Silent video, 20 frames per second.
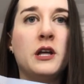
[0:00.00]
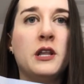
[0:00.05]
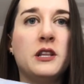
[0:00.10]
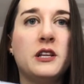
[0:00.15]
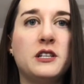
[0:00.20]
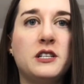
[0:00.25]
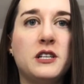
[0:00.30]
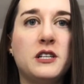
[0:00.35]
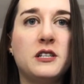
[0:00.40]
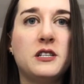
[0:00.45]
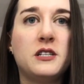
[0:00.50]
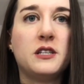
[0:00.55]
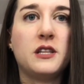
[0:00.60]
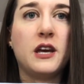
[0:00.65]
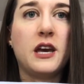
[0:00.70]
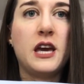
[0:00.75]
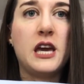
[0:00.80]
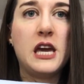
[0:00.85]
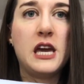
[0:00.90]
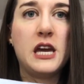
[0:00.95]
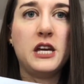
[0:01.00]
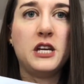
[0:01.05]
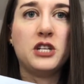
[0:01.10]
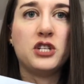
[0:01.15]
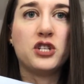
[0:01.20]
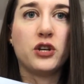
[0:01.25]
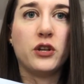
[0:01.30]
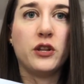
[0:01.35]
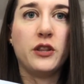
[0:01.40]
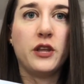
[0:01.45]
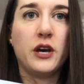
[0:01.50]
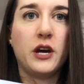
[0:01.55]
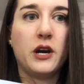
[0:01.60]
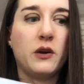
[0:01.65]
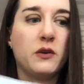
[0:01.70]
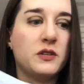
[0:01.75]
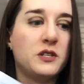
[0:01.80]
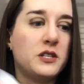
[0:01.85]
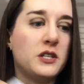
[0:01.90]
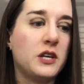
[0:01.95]
This is the Angel
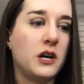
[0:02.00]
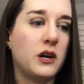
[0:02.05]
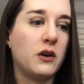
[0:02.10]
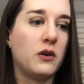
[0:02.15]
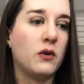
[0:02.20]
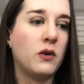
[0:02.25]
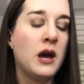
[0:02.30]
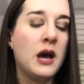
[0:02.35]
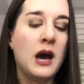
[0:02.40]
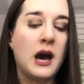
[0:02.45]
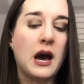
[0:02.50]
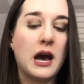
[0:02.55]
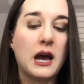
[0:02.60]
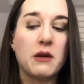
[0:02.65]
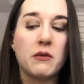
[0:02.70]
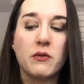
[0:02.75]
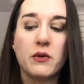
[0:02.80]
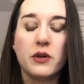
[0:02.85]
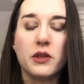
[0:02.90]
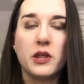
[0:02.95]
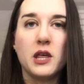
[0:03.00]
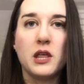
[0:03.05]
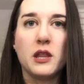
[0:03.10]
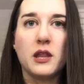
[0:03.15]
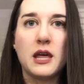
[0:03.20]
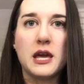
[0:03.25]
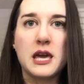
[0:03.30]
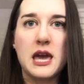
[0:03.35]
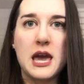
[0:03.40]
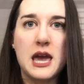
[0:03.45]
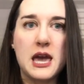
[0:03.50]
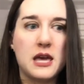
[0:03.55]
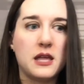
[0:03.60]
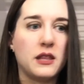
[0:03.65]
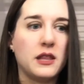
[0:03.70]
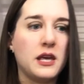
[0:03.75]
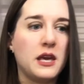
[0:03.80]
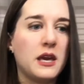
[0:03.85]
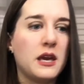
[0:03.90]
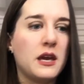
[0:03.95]
though. So I really like
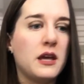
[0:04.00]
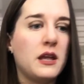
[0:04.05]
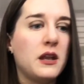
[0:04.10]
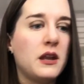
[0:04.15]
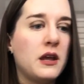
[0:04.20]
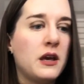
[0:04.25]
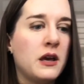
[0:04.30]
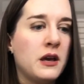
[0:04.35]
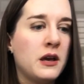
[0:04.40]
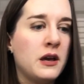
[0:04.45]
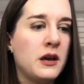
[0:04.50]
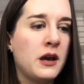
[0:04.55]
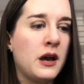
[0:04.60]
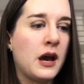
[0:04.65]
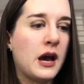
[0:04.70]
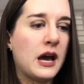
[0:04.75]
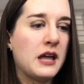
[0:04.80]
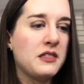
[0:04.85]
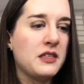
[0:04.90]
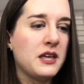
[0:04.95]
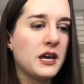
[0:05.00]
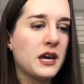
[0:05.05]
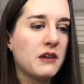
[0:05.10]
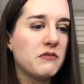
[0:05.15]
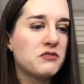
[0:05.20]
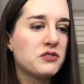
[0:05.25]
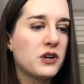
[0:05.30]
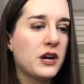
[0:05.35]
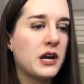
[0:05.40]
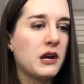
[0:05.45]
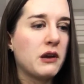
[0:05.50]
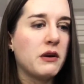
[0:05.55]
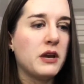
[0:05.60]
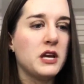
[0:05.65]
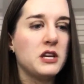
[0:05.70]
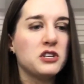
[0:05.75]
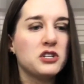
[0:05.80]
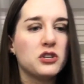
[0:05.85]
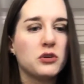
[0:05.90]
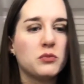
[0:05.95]
Alien. I think I've tried out
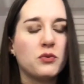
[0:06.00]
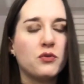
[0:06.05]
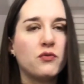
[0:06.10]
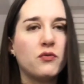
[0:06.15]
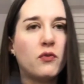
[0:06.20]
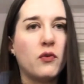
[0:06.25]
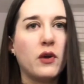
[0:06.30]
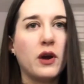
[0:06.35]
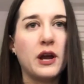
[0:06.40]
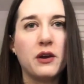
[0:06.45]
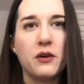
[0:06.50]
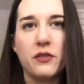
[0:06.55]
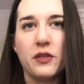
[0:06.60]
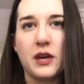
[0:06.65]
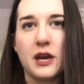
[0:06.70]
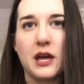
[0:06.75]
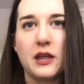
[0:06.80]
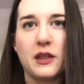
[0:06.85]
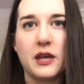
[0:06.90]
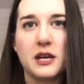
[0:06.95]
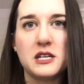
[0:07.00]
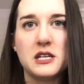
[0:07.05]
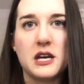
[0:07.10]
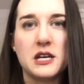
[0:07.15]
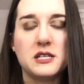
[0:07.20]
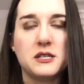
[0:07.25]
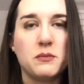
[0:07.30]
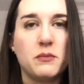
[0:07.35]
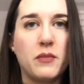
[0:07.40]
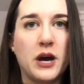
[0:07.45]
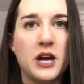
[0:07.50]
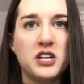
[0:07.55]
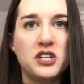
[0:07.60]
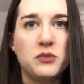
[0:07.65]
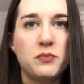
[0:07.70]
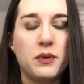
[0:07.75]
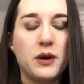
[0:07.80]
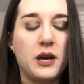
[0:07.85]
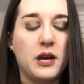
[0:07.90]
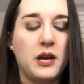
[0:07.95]
Angel before. I don't think I liked it as
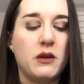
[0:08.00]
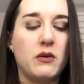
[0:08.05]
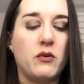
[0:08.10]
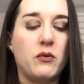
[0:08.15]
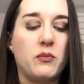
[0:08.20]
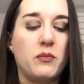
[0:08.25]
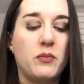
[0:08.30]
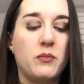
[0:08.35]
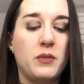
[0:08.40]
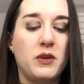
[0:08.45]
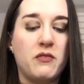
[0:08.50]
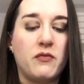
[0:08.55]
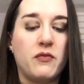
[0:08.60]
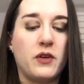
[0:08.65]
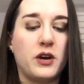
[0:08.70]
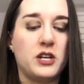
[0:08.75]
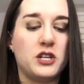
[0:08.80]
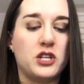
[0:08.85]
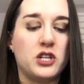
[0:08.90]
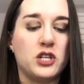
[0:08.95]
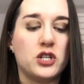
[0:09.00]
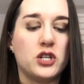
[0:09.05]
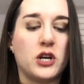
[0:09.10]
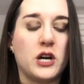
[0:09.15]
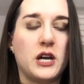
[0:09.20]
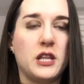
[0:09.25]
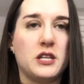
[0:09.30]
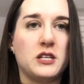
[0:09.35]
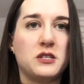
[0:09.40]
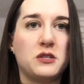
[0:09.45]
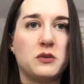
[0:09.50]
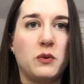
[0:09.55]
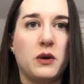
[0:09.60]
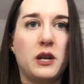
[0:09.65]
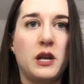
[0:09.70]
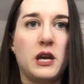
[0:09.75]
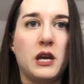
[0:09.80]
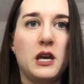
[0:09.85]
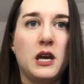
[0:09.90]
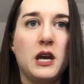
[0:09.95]
much, but it'll be fun to try this
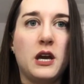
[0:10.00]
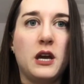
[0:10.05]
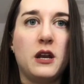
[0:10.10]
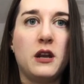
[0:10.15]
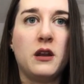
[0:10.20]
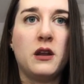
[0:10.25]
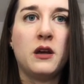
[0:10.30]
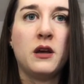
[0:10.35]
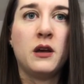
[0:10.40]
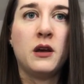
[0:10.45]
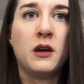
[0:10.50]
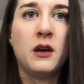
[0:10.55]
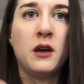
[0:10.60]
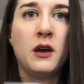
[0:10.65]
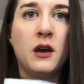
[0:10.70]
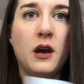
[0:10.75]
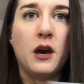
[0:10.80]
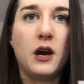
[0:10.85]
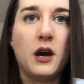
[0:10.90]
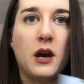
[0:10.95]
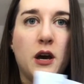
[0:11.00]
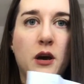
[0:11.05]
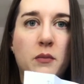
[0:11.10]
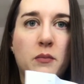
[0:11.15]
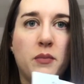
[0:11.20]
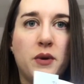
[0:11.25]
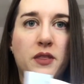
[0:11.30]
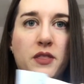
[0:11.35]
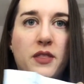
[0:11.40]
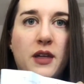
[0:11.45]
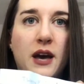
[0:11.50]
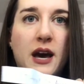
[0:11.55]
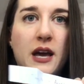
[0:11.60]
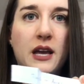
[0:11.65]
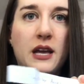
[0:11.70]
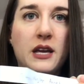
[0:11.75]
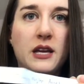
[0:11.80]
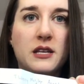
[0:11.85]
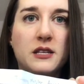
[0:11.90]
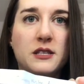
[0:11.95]
one again. But that
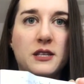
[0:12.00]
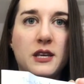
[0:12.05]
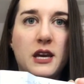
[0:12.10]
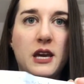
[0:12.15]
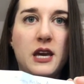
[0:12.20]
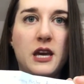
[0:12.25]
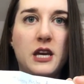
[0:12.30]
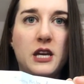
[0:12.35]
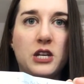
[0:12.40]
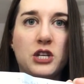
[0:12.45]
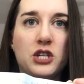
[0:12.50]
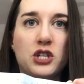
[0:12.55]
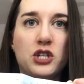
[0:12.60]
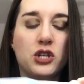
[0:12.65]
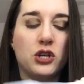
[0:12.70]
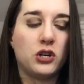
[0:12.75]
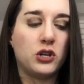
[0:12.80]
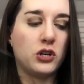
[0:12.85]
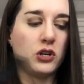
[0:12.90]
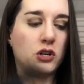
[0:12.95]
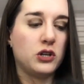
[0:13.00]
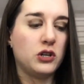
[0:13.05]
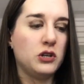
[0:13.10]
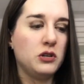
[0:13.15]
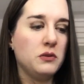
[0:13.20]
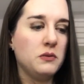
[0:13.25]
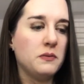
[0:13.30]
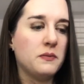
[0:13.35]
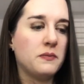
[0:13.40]
is Angel.